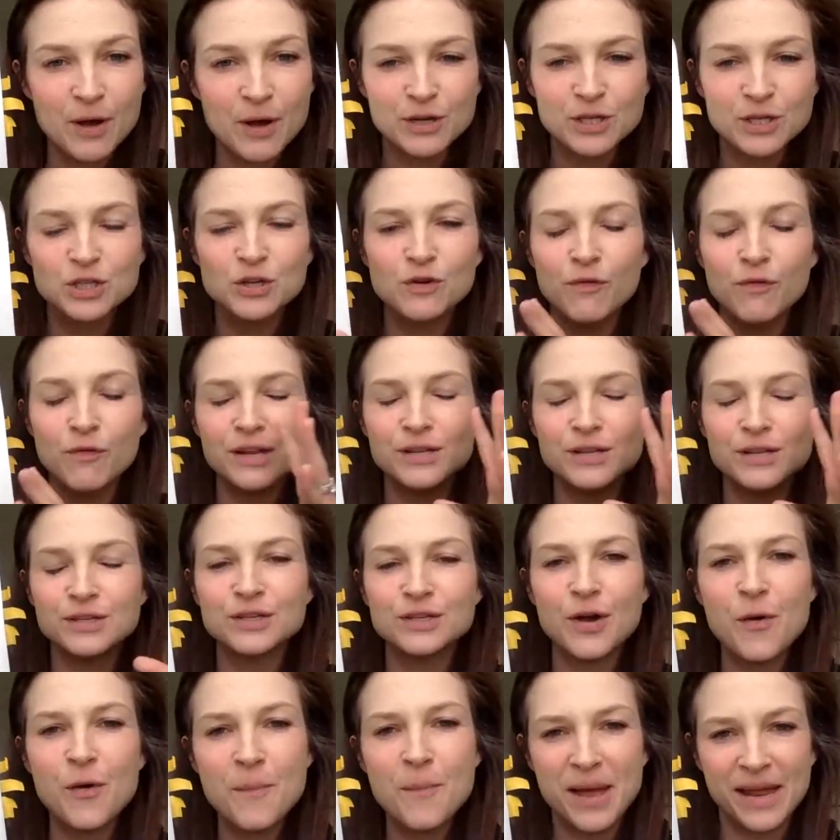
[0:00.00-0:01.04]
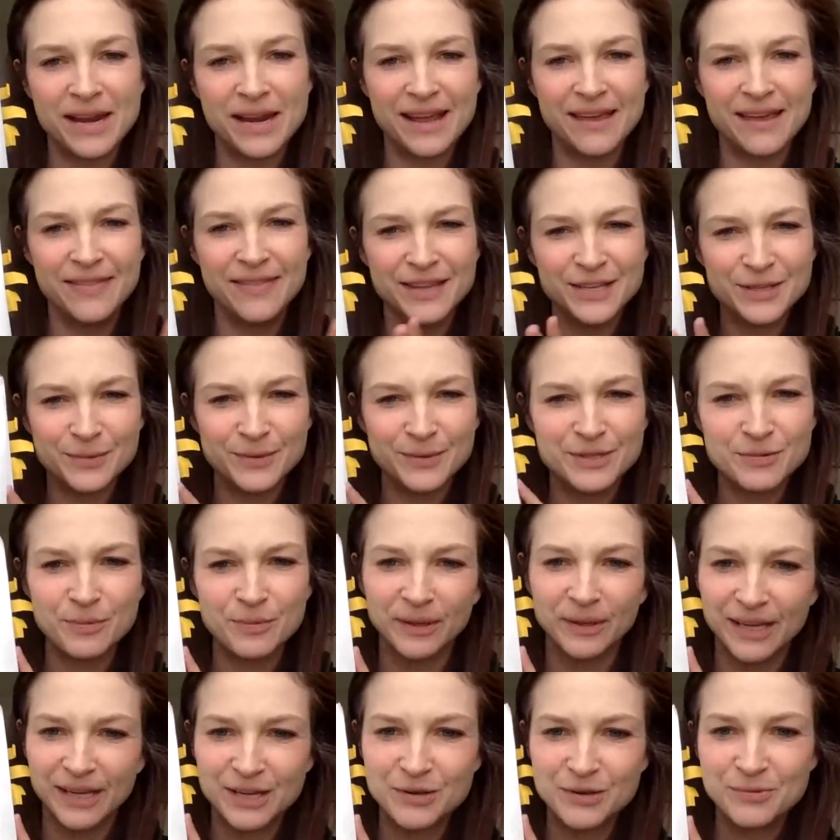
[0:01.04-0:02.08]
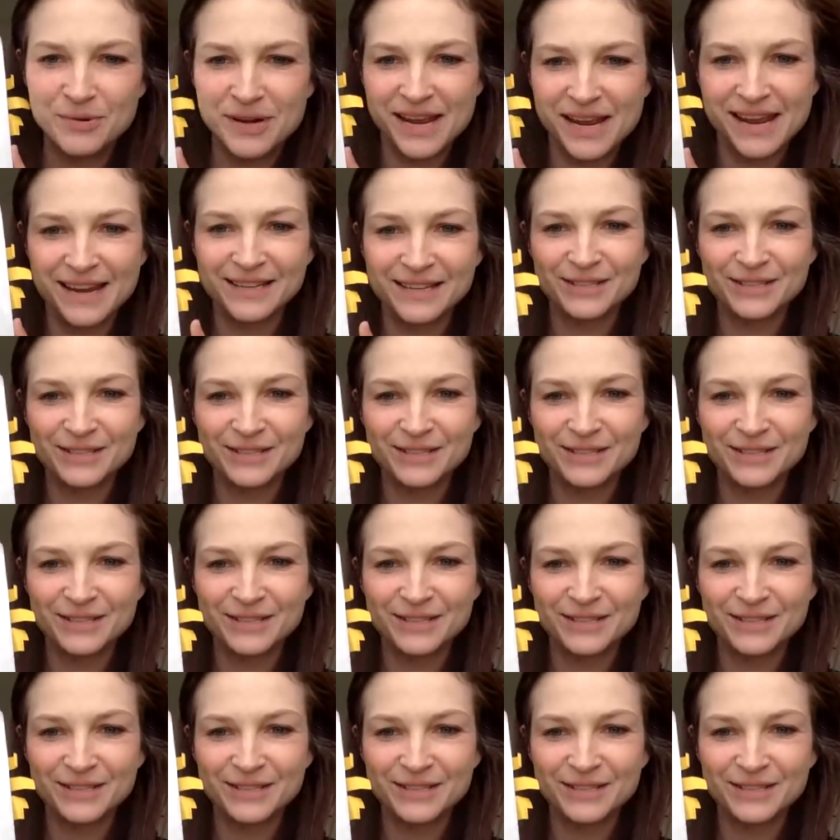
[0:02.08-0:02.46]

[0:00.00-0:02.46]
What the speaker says: Because you've written so many, and this one's really unique.